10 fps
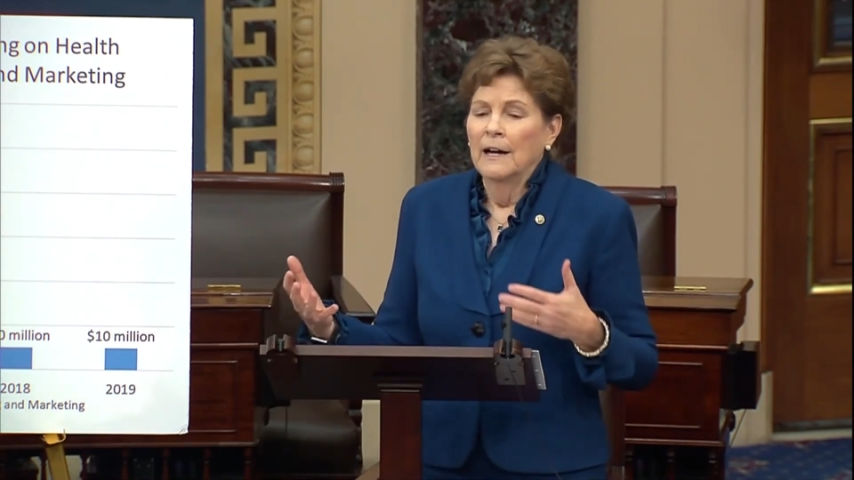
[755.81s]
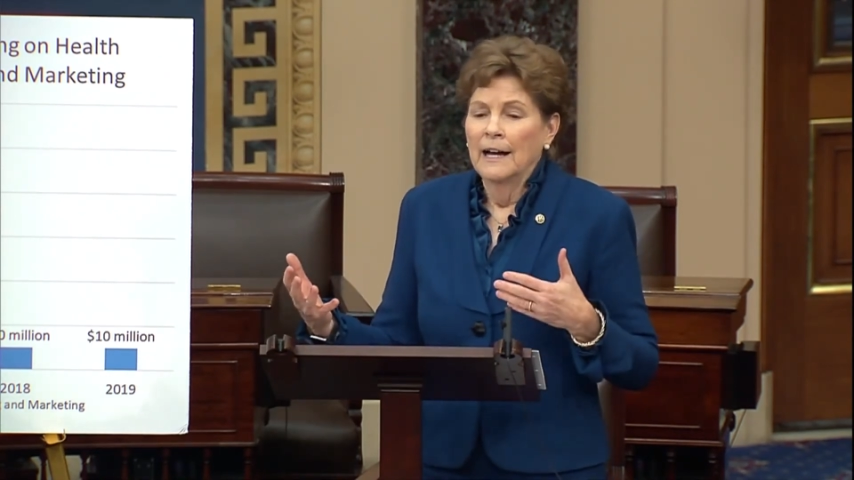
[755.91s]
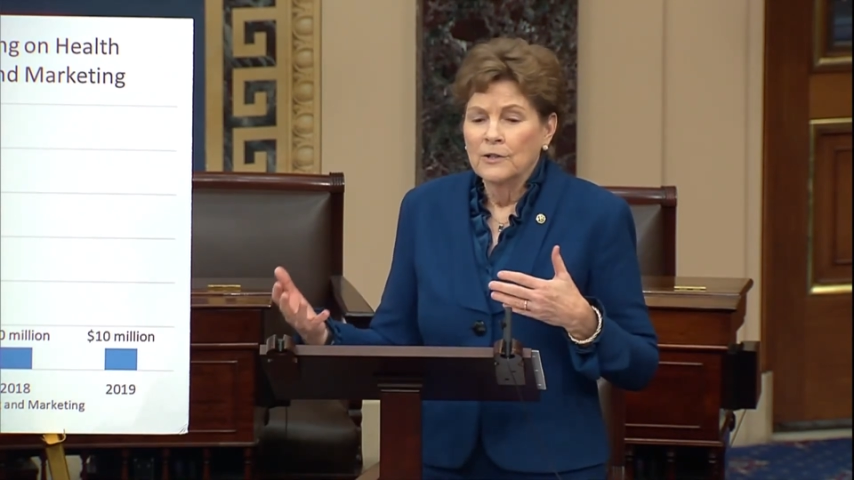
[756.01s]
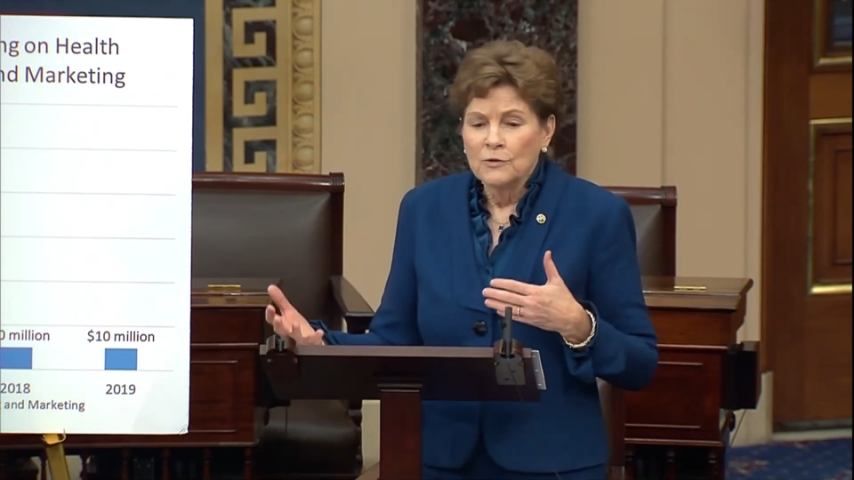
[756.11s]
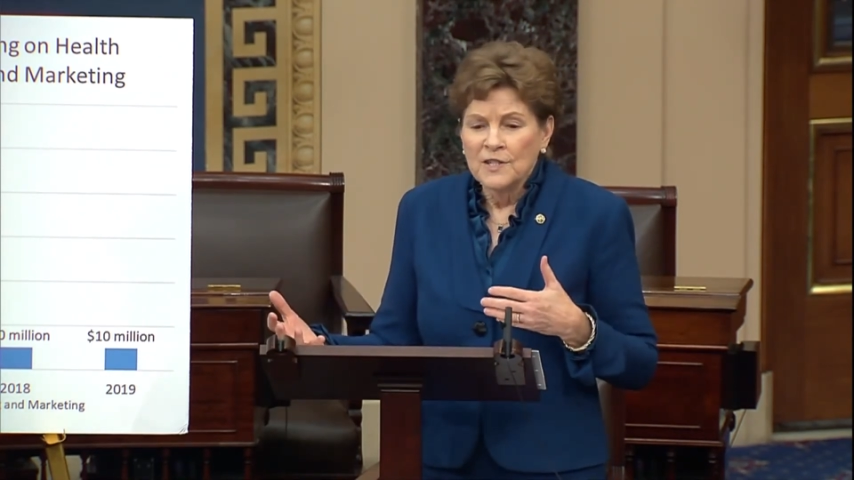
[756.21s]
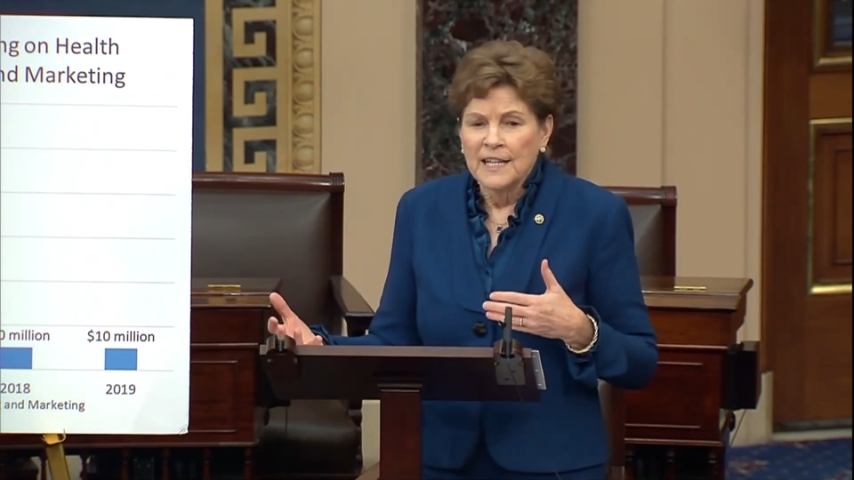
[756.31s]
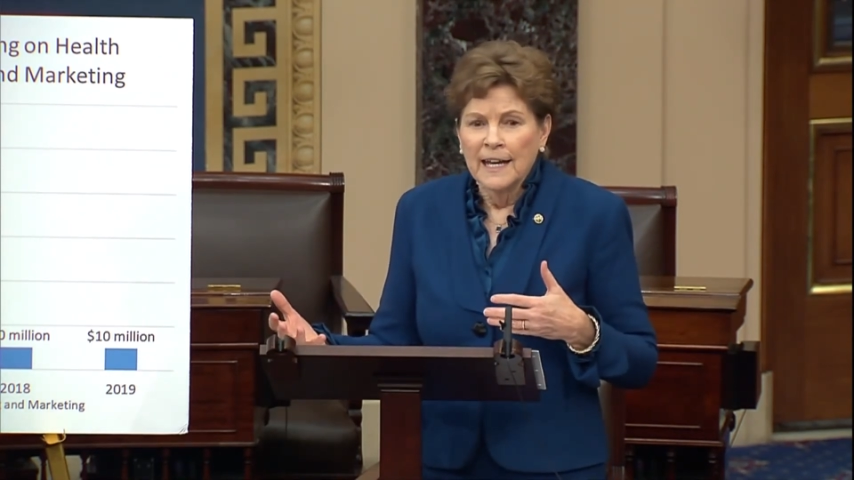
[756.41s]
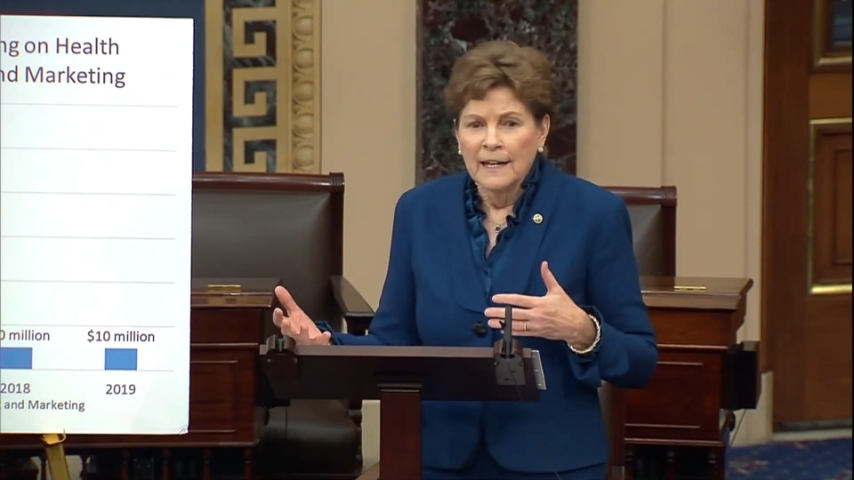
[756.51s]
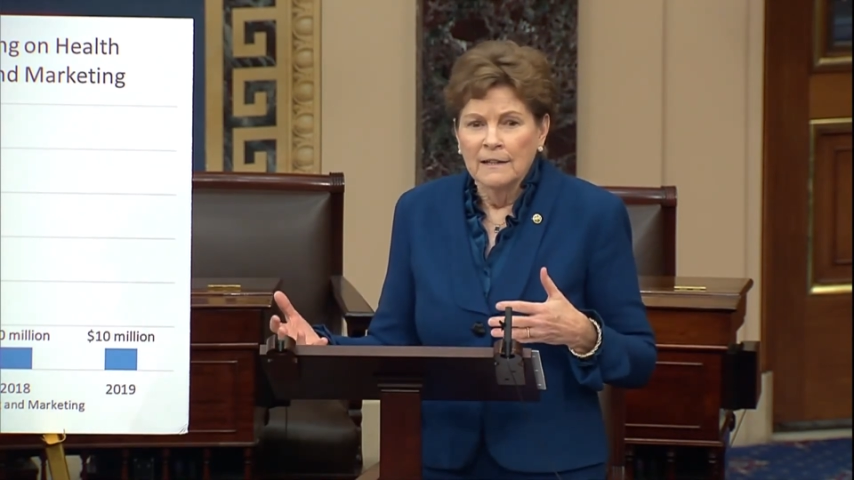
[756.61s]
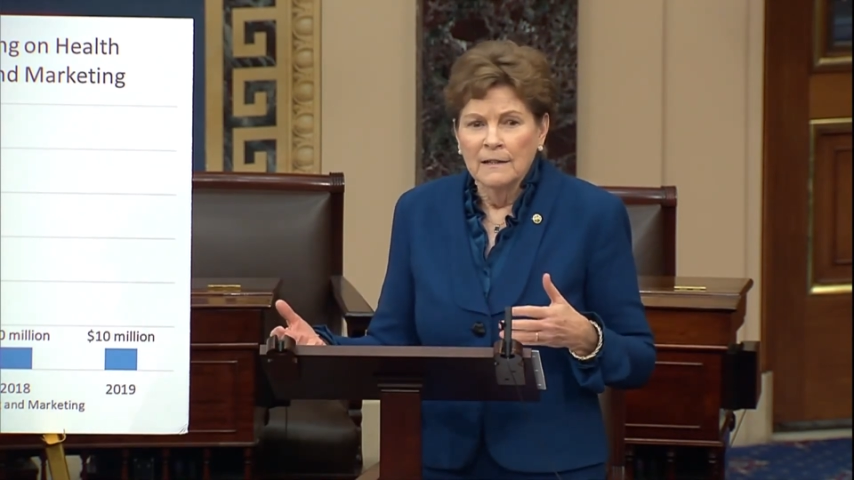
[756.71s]

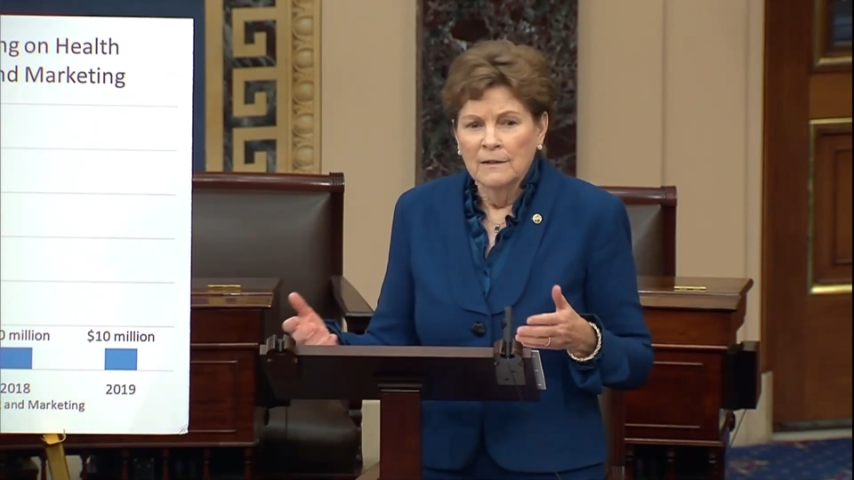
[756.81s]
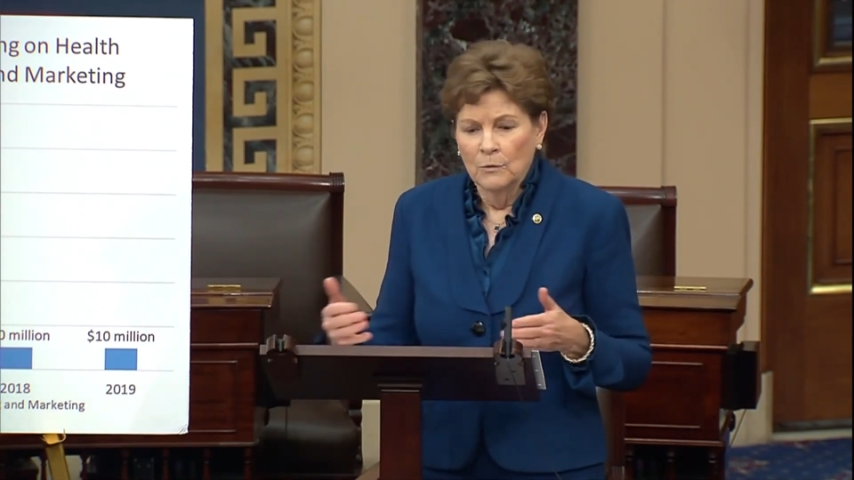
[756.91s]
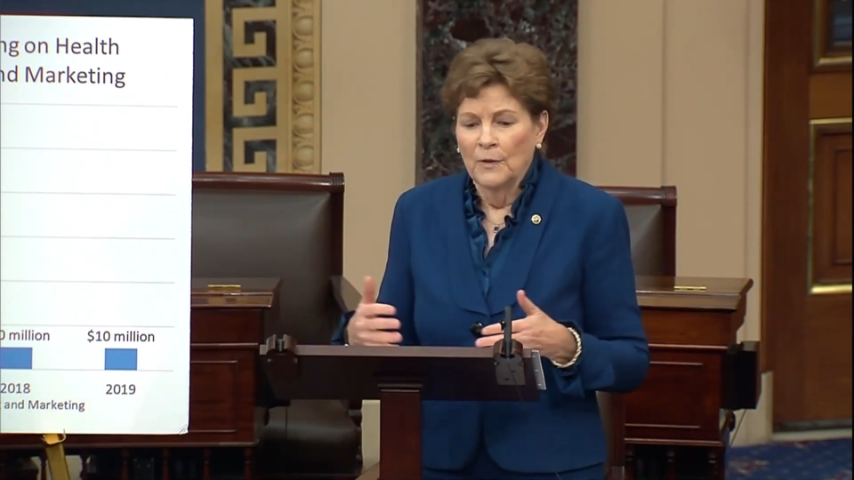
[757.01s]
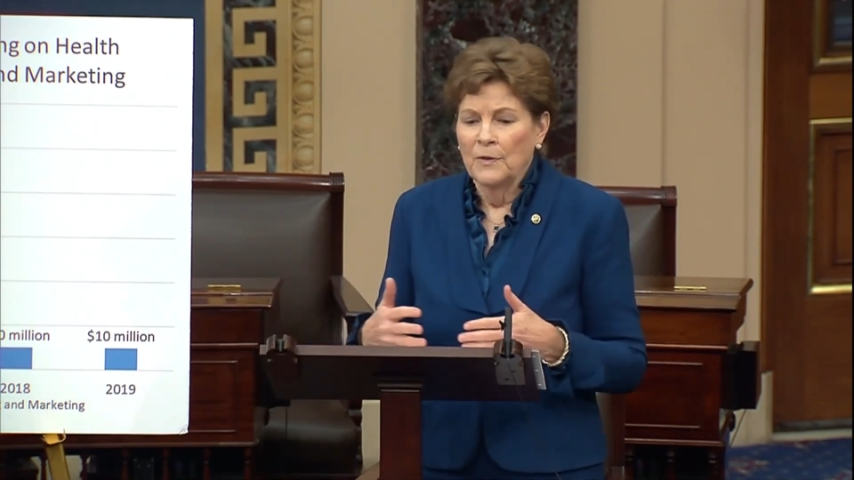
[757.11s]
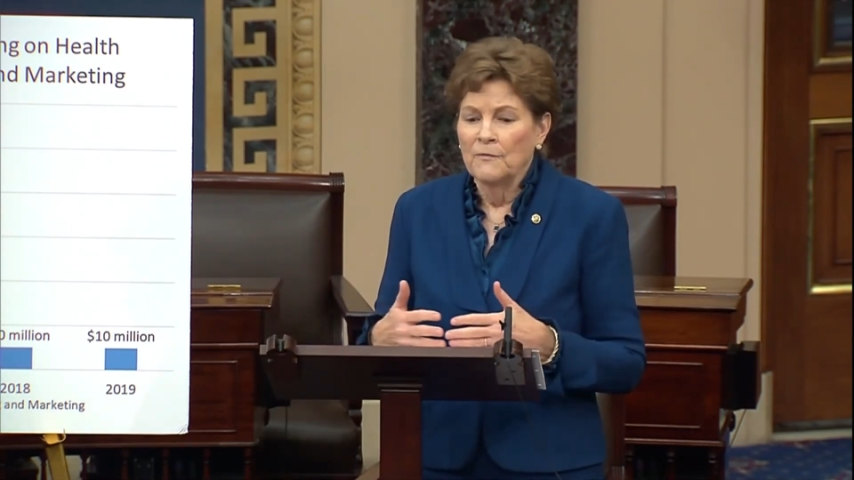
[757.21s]
understand what the